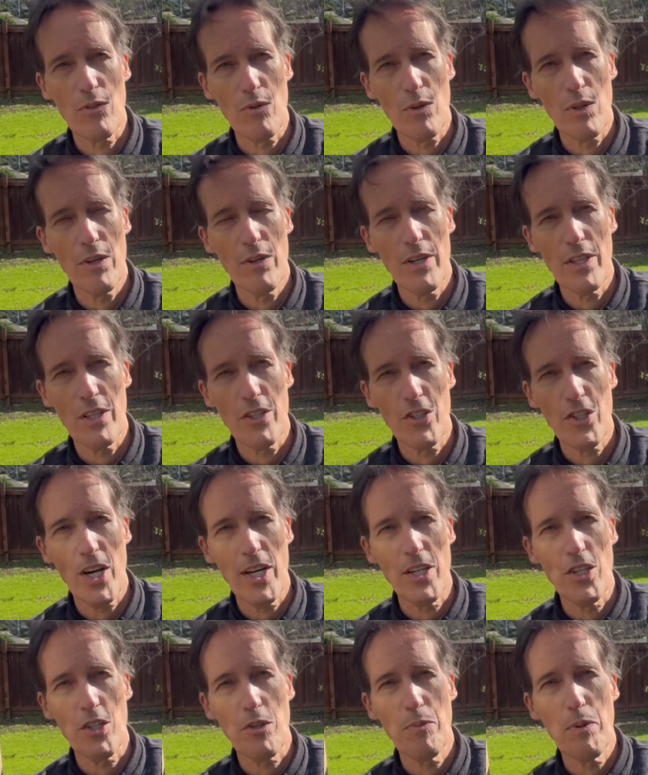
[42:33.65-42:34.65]
We're learning the
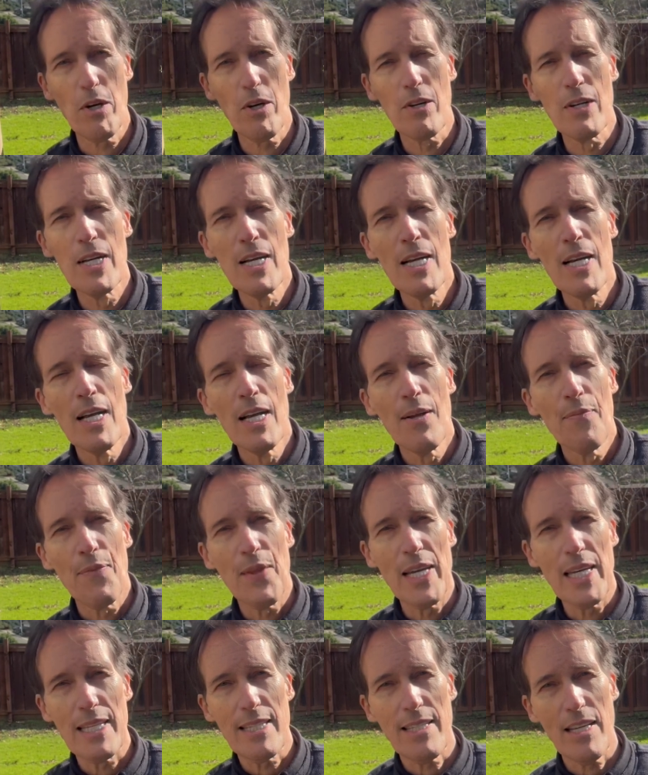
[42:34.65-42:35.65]
Chinese spear.
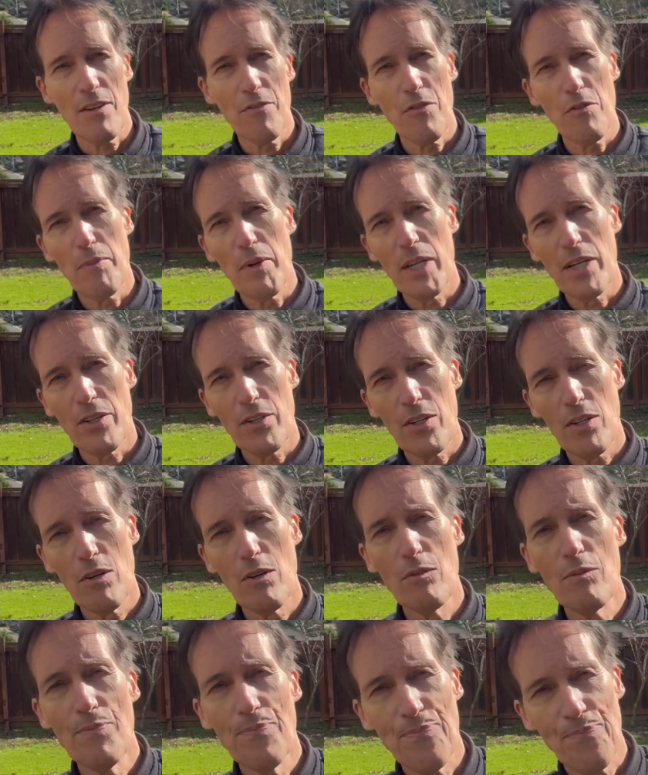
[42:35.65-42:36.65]
And he said for me to do